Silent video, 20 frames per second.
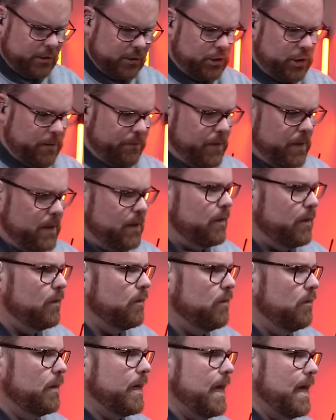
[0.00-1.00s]

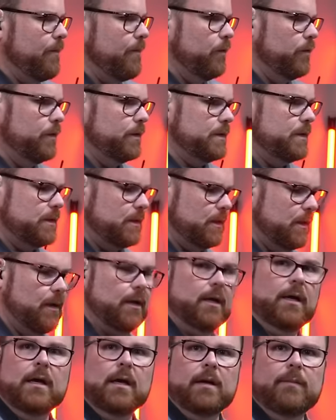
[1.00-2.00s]
GPU cables to
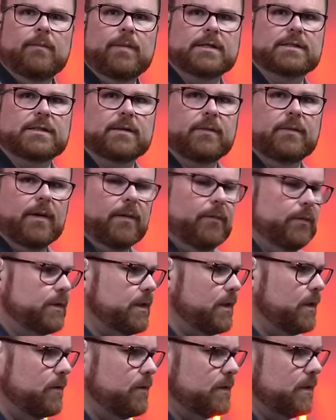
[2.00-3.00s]
basically be able
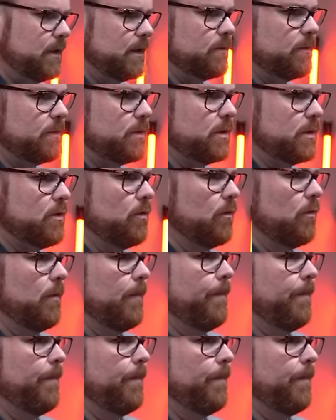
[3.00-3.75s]
to use this, which is cool.